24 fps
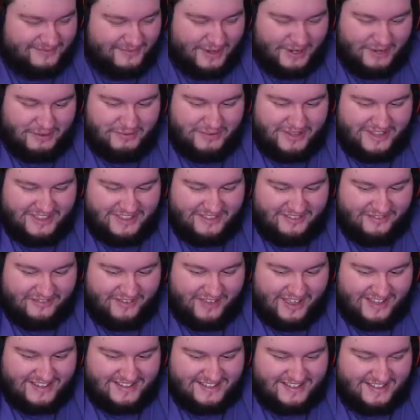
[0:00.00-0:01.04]
Why do we get the
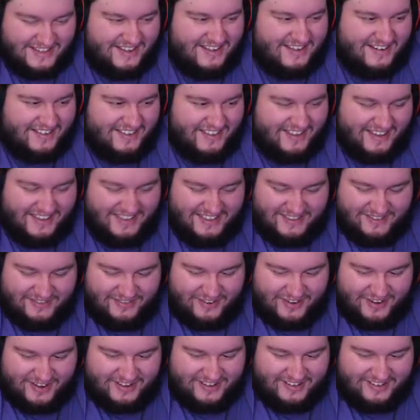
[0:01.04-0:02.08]
fat Santa? They get the
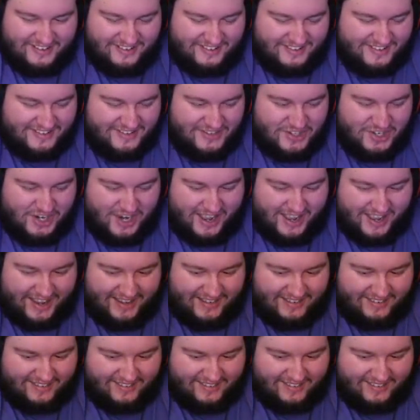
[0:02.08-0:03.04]
f***ing chat.